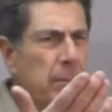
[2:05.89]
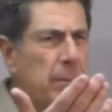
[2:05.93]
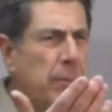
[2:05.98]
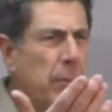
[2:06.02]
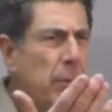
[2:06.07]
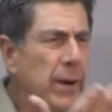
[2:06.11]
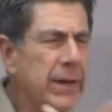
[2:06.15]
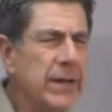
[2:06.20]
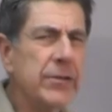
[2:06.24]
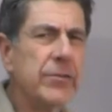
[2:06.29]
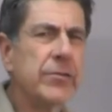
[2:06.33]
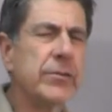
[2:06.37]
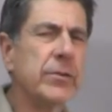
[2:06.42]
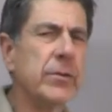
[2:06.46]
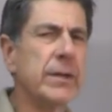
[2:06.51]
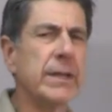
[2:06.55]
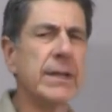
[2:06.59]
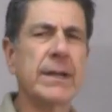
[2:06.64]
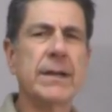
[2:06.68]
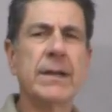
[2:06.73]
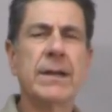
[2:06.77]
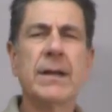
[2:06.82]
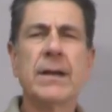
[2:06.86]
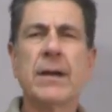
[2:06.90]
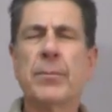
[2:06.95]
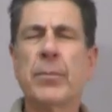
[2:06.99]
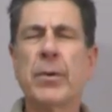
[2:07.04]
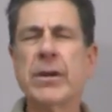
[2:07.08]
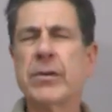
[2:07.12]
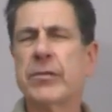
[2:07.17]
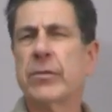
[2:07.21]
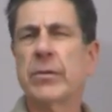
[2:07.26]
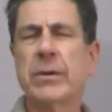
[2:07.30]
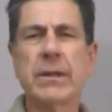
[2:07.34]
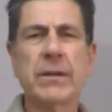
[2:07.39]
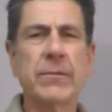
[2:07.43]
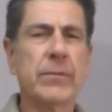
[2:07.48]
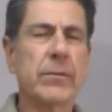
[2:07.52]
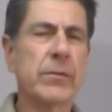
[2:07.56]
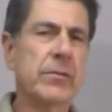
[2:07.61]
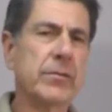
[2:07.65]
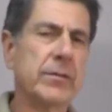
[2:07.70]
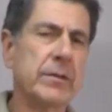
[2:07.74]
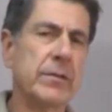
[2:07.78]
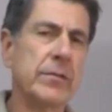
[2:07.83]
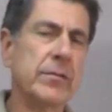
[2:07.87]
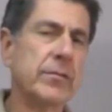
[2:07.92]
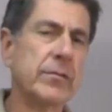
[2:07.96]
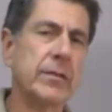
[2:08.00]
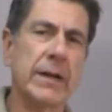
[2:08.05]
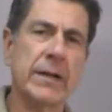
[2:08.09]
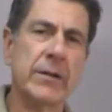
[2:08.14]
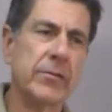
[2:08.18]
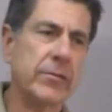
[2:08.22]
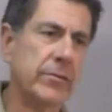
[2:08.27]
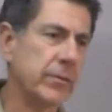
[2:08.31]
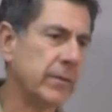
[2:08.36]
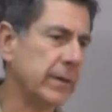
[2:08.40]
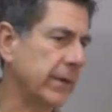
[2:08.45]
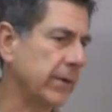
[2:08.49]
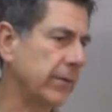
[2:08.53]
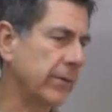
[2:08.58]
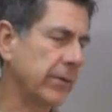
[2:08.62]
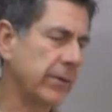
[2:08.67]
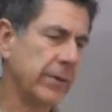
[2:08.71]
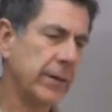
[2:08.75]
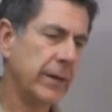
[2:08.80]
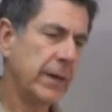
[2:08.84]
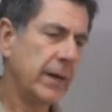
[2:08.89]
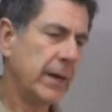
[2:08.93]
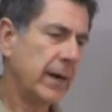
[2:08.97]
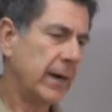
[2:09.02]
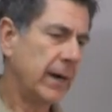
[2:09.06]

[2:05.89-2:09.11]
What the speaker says: point shooting versus sighted shooting, or